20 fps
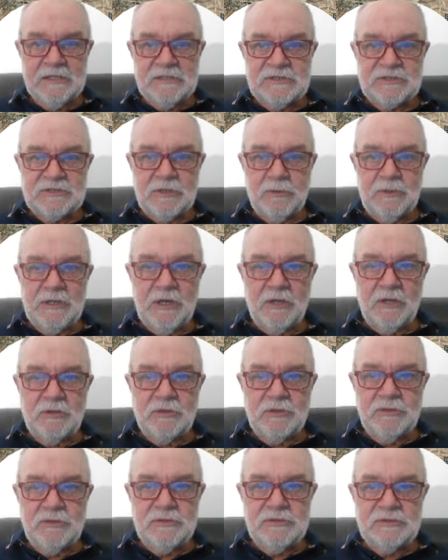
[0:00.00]
So we don't
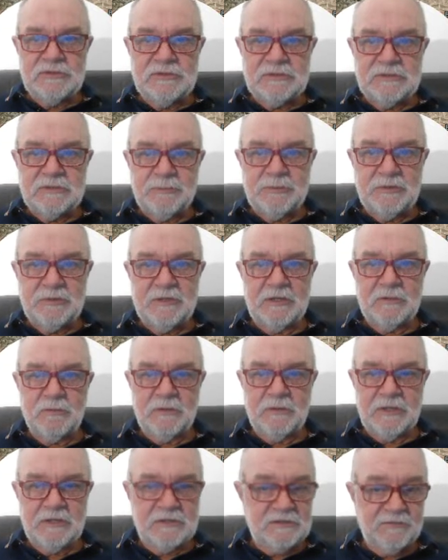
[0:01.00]
use the predict
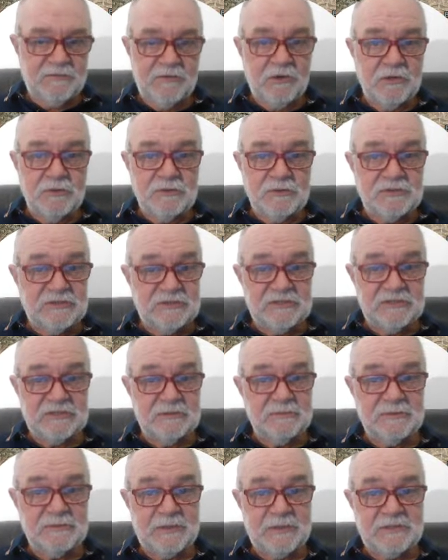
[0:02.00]
wind. It's a very good
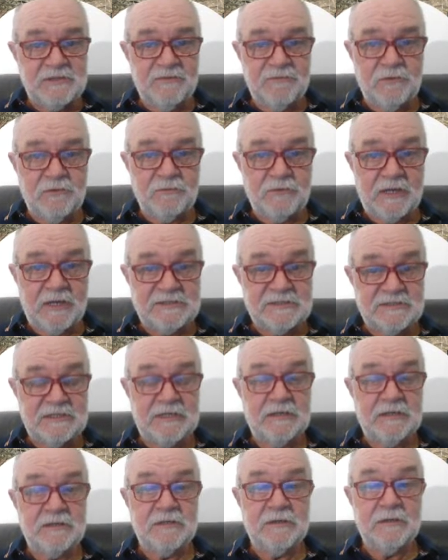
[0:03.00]
system, especially if you're
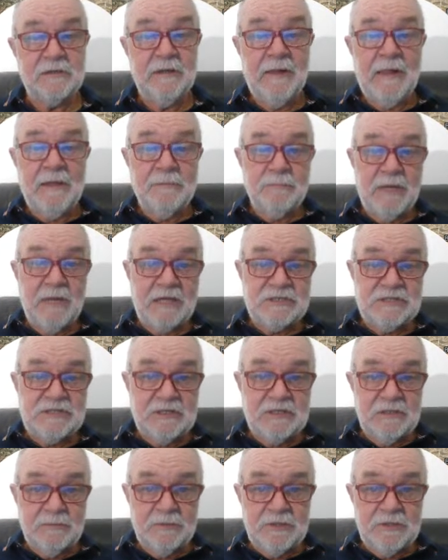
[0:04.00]
racing and you're matching
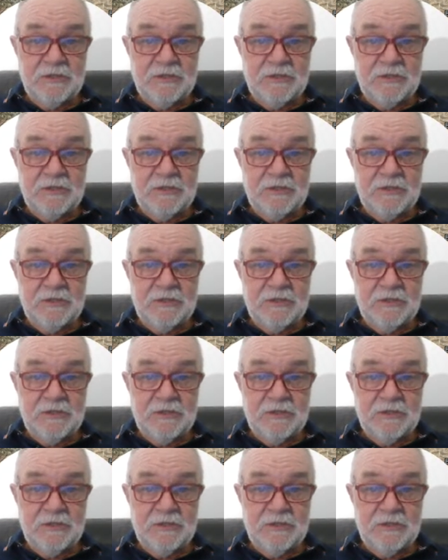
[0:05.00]
it in with your